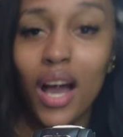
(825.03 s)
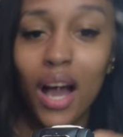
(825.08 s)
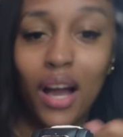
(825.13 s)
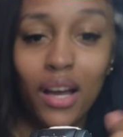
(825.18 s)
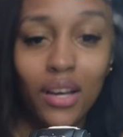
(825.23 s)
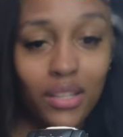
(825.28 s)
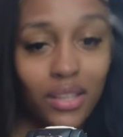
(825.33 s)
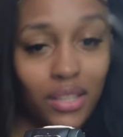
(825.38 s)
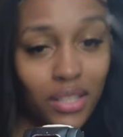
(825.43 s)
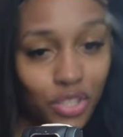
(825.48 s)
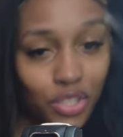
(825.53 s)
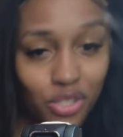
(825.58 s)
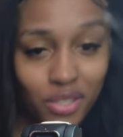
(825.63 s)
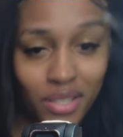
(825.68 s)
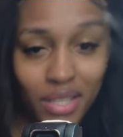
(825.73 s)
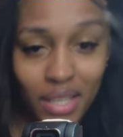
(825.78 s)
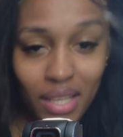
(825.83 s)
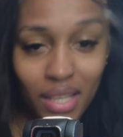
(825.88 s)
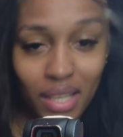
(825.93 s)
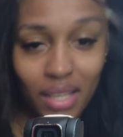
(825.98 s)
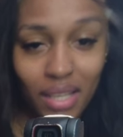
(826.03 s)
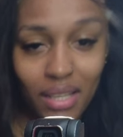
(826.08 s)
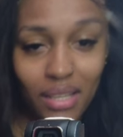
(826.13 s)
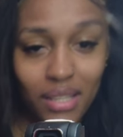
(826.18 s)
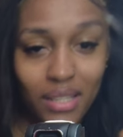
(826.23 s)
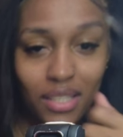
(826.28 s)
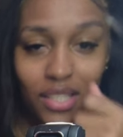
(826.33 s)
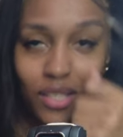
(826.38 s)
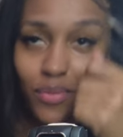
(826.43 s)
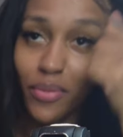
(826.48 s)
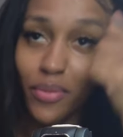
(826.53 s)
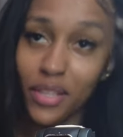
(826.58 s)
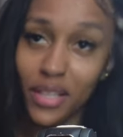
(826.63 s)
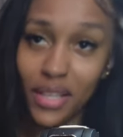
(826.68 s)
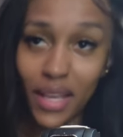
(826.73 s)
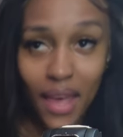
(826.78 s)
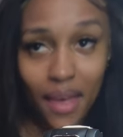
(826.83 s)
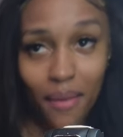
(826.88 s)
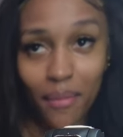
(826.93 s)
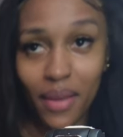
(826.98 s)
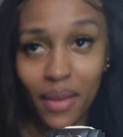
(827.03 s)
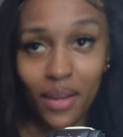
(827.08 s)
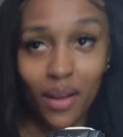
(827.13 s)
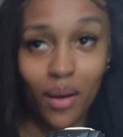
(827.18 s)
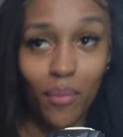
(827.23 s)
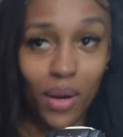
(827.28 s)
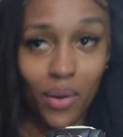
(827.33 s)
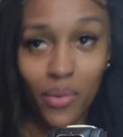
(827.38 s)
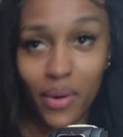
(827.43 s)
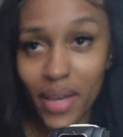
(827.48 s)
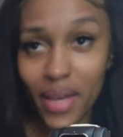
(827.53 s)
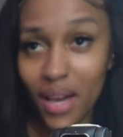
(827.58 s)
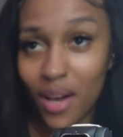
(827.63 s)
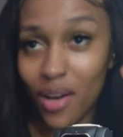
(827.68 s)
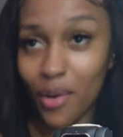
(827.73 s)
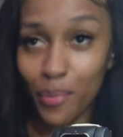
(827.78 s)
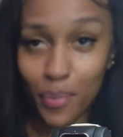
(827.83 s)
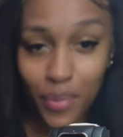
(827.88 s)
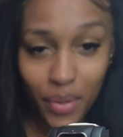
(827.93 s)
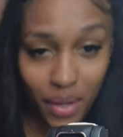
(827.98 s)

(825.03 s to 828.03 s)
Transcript: I could literally spray the ebon on my way out,